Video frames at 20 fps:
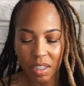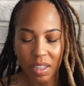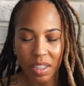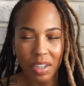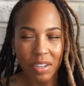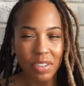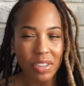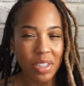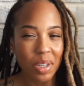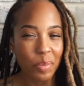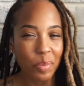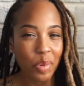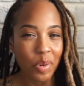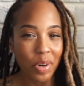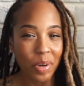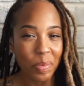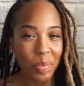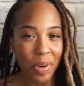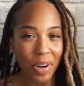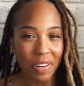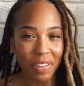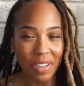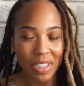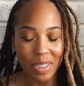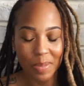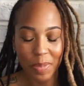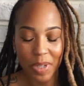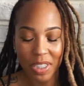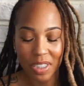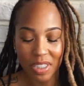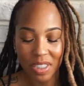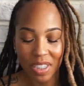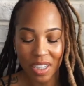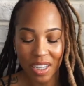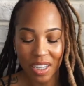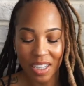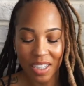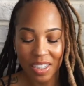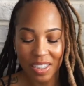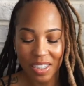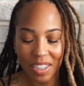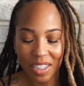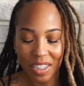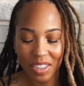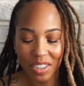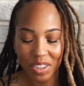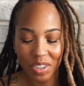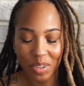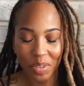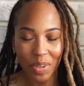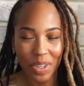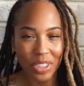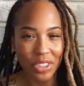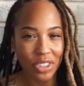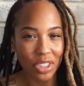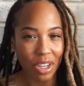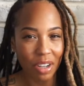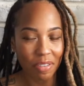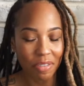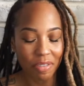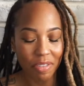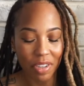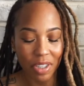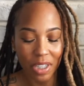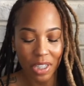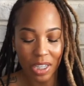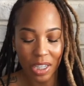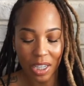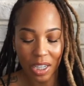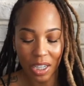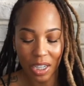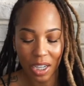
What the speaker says: There's an important part of this message that isn't screenshot fully.